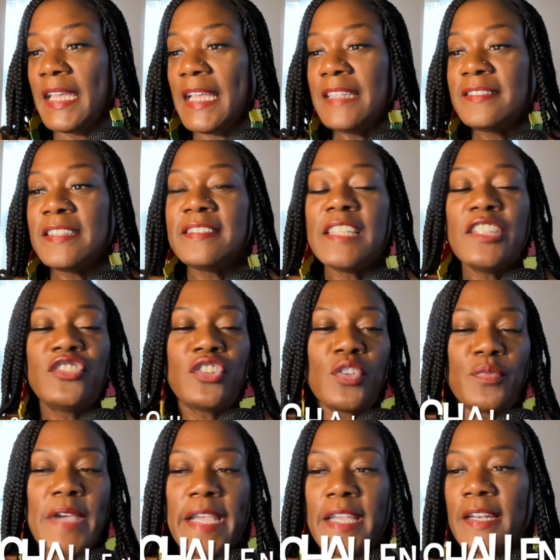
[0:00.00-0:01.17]
It's essential to
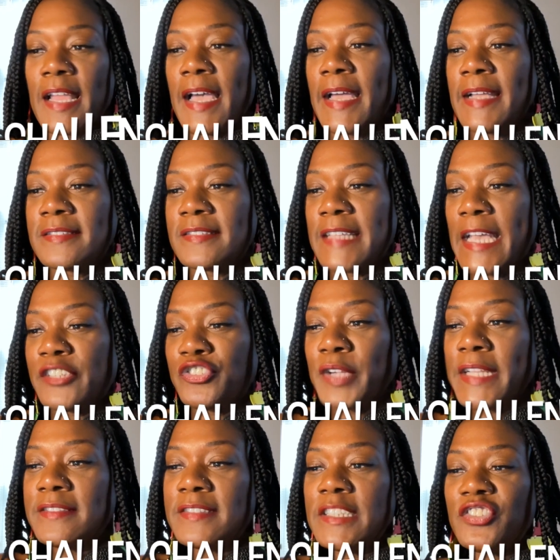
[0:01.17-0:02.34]
recognize that
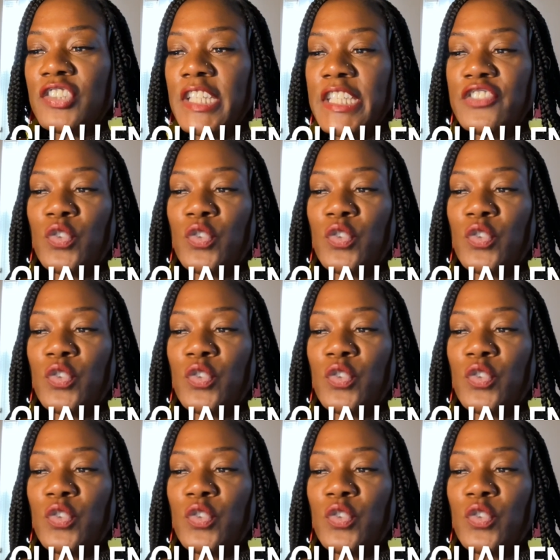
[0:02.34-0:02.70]
transitioning